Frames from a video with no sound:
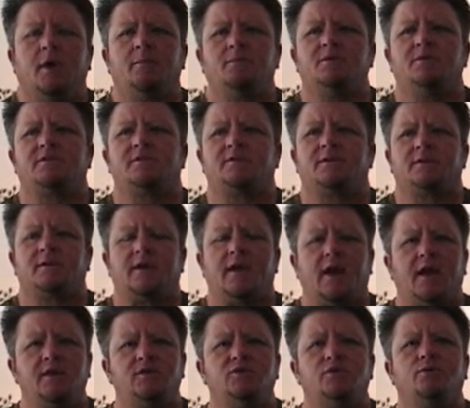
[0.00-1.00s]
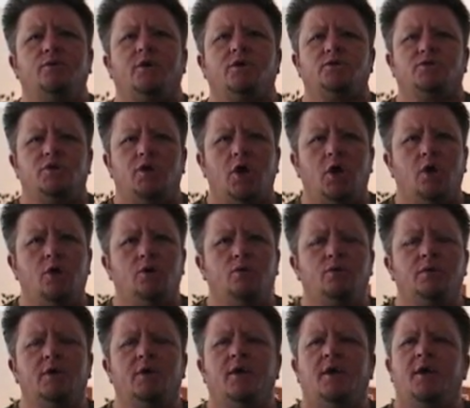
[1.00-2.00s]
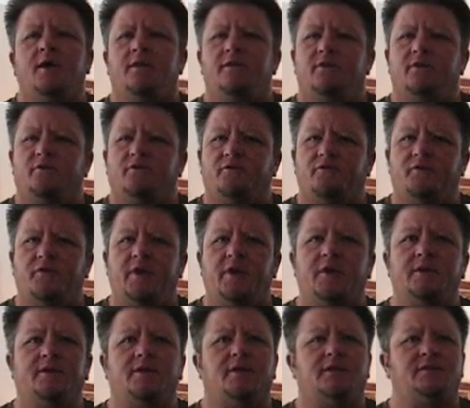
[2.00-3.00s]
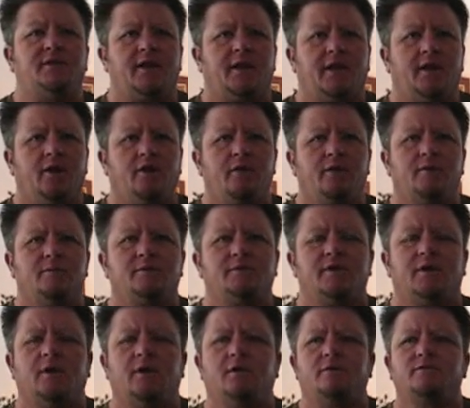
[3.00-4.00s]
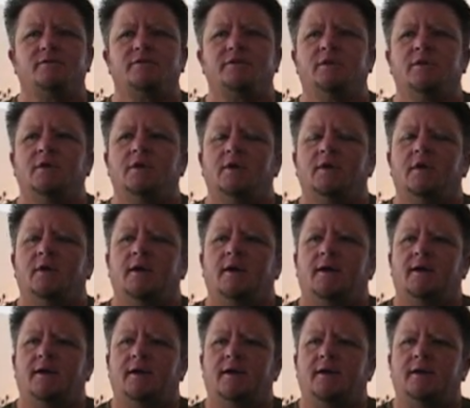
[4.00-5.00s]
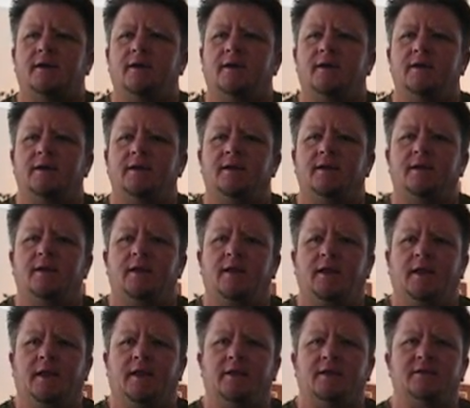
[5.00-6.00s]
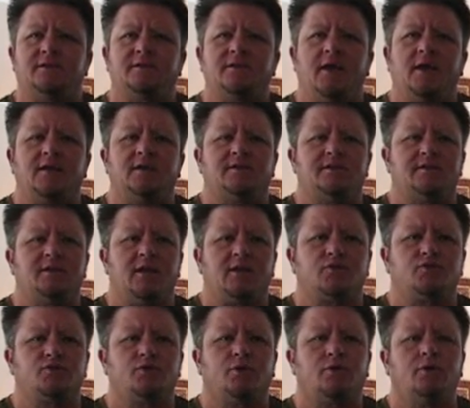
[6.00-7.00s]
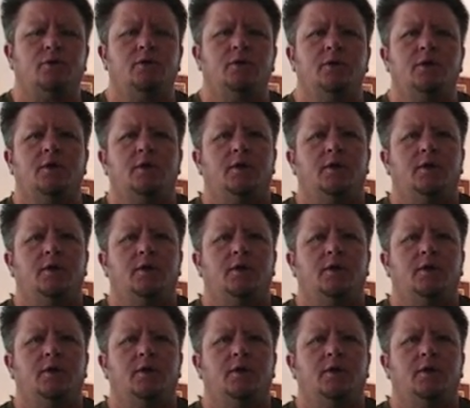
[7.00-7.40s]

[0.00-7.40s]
I'm just guys who are toned, they're fit, they take care of themselves, and it's not a sexual